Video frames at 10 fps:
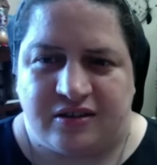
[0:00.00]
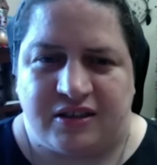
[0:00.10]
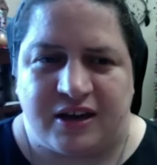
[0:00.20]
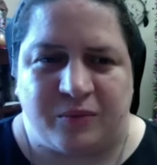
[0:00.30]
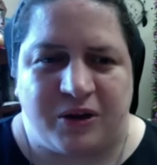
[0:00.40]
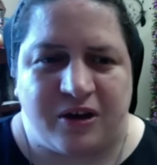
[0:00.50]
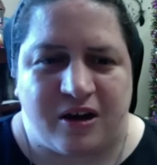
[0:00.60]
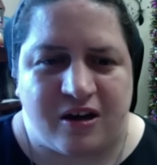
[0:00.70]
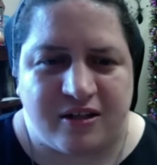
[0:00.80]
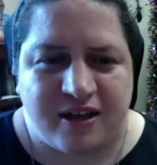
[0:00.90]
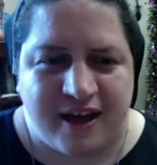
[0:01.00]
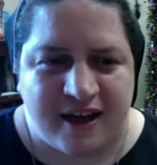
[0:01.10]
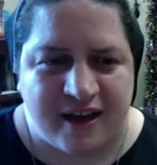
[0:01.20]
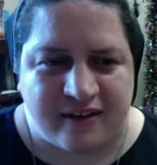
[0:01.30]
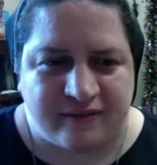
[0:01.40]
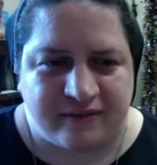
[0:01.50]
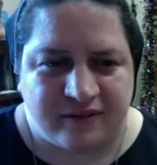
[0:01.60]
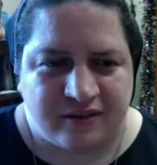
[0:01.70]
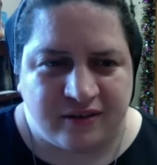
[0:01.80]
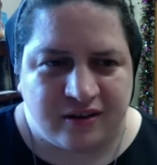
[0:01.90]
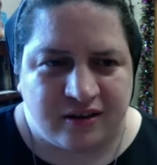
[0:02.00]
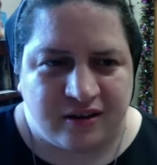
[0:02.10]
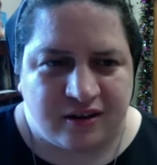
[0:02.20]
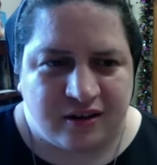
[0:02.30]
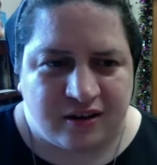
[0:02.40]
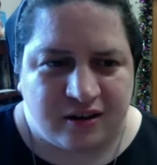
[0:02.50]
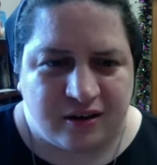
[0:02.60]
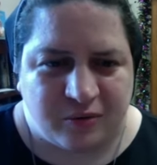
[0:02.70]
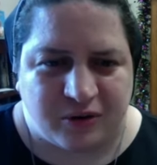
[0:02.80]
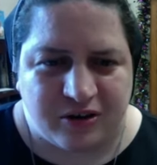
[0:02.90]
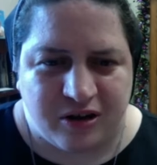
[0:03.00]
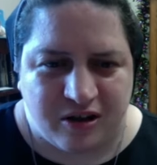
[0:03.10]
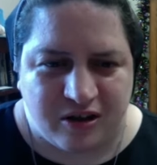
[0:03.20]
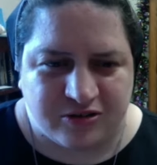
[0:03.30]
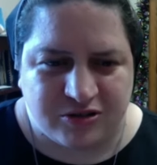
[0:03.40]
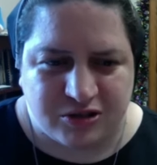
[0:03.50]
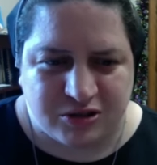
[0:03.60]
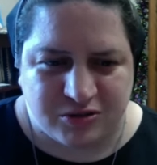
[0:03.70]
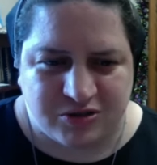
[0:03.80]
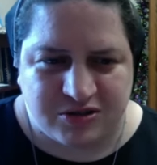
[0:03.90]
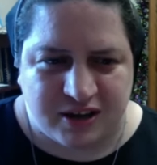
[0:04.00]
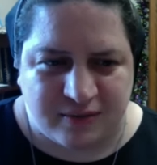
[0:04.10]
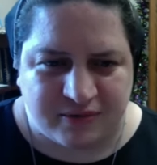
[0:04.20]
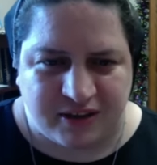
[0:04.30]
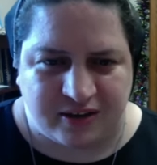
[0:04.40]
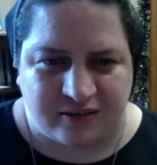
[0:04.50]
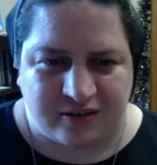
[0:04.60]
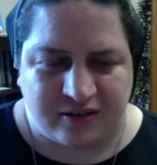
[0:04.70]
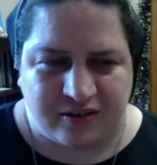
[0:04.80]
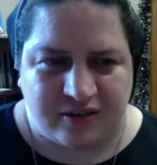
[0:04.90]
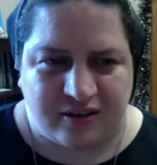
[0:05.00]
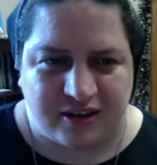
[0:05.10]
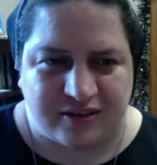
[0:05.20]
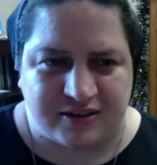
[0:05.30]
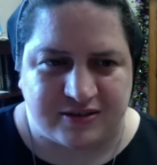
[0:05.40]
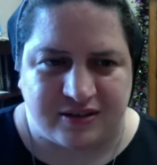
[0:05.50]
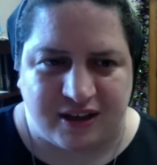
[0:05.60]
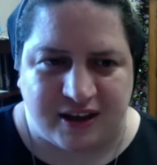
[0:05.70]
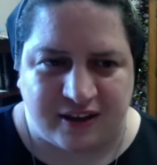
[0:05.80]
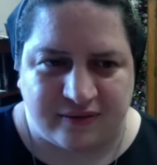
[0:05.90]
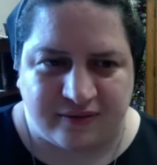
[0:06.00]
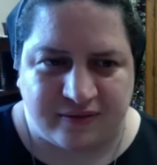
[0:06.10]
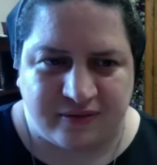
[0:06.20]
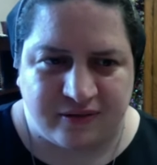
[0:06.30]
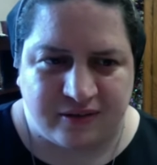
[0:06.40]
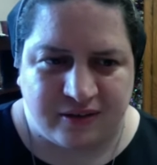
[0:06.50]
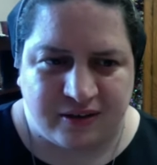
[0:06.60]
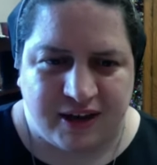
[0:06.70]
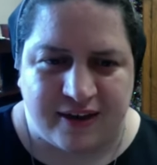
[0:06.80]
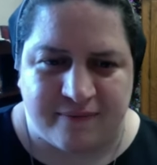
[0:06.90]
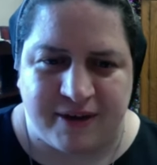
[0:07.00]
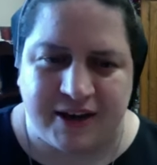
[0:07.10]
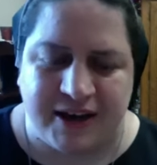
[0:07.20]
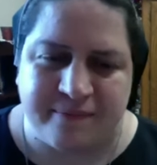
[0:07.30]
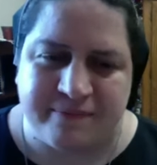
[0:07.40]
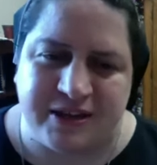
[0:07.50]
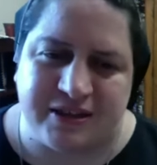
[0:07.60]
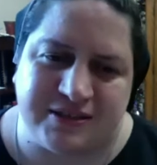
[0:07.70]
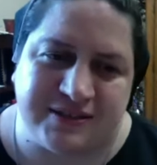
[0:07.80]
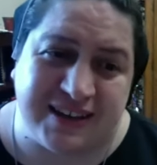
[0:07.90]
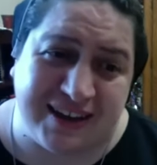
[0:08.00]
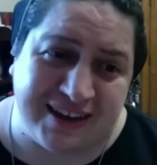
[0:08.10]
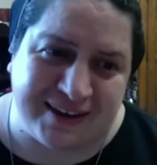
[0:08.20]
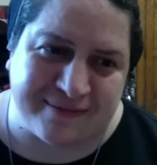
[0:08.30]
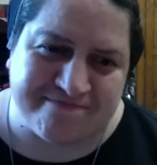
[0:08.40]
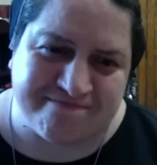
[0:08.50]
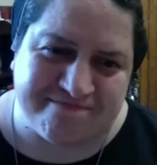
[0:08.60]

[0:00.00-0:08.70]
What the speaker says: that we all have, we're called to do something in this life. It may not be the same